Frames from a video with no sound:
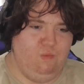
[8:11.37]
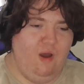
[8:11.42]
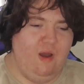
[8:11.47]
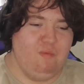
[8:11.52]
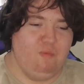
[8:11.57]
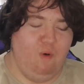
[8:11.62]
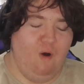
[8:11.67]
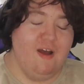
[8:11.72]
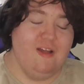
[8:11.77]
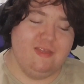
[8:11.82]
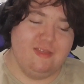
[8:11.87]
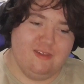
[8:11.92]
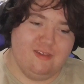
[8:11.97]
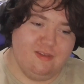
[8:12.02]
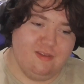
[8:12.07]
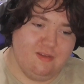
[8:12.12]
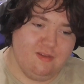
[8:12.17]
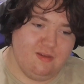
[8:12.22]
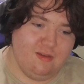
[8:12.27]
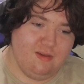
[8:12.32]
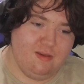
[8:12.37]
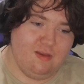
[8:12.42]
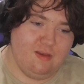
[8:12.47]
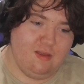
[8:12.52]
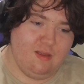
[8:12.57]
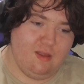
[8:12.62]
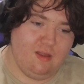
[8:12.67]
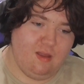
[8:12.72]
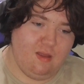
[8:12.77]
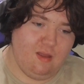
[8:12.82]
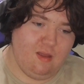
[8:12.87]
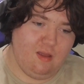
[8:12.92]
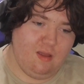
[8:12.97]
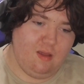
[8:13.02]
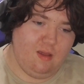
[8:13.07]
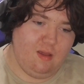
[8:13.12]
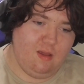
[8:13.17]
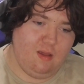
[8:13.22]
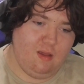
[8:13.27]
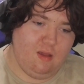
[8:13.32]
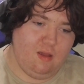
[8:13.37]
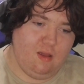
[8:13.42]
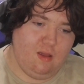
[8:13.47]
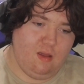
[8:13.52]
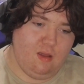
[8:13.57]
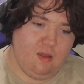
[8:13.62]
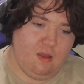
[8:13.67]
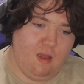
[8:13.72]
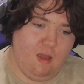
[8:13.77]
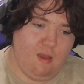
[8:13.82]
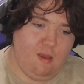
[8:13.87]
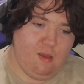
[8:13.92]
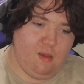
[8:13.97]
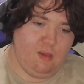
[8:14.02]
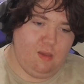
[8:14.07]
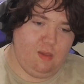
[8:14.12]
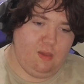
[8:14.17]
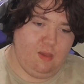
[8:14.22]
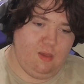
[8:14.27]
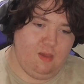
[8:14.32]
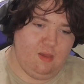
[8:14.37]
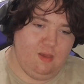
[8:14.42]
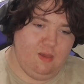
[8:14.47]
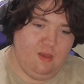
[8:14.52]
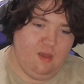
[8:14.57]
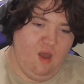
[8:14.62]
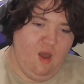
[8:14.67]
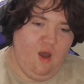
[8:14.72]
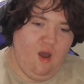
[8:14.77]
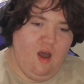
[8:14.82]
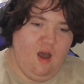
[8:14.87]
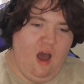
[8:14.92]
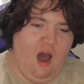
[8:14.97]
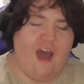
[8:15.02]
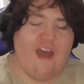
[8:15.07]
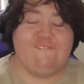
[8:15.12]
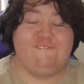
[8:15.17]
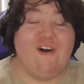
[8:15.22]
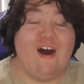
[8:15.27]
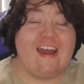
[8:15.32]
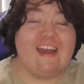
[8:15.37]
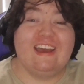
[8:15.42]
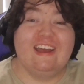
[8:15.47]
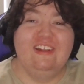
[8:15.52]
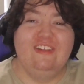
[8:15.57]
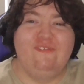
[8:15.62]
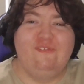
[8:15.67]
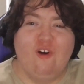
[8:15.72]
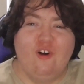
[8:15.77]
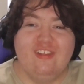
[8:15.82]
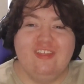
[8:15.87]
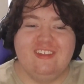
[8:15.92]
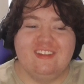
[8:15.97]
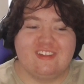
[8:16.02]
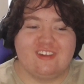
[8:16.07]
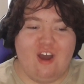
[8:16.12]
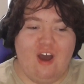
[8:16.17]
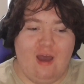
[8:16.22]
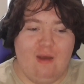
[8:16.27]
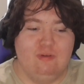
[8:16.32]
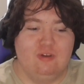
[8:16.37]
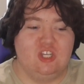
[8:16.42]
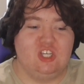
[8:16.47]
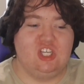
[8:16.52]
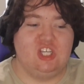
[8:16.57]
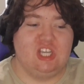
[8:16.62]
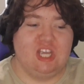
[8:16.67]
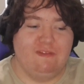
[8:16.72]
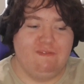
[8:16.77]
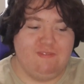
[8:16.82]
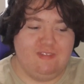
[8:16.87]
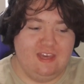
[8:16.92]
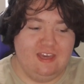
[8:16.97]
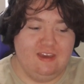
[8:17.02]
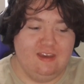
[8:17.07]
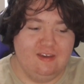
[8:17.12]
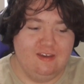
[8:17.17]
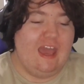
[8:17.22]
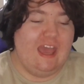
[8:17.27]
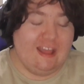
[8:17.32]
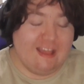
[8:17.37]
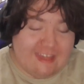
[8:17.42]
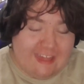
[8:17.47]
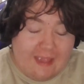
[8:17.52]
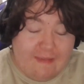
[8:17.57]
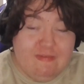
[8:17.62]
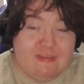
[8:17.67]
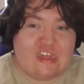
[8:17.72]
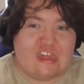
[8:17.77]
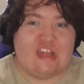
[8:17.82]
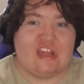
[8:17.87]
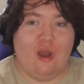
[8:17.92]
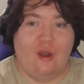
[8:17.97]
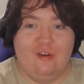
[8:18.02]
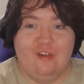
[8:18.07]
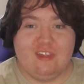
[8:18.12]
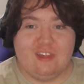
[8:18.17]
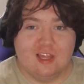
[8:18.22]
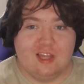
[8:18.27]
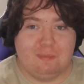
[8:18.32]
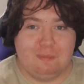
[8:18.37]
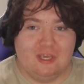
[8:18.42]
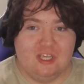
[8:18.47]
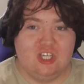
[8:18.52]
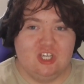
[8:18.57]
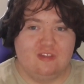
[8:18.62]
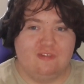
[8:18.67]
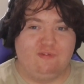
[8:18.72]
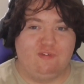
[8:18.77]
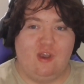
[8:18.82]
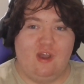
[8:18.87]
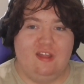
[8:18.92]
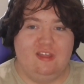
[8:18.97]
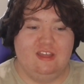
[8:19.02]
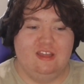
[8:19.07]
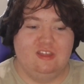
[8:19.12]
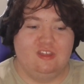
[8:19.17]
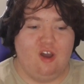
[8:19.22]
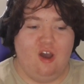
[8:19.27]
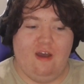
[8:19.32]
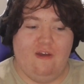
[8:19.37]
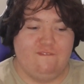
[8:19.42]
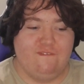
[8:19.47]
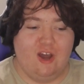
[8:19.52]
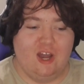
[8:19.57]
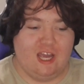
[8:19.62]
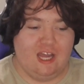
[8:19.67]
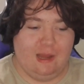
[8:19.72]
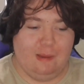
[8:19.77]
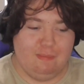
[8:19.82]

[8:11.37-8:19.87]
Wait, what? I hope you figure that out. Freeze! Stop right there. Get him! I fucking thought this guy was shifty. He seemed so suspicious throughout the entire fucking